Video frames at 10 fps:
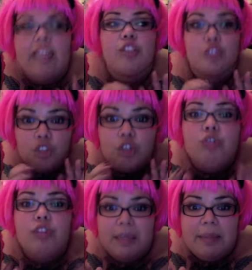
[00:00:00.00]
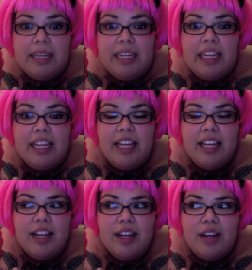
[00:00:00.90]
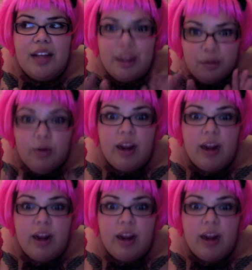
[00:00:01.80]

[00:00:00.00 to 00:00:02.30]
screaming and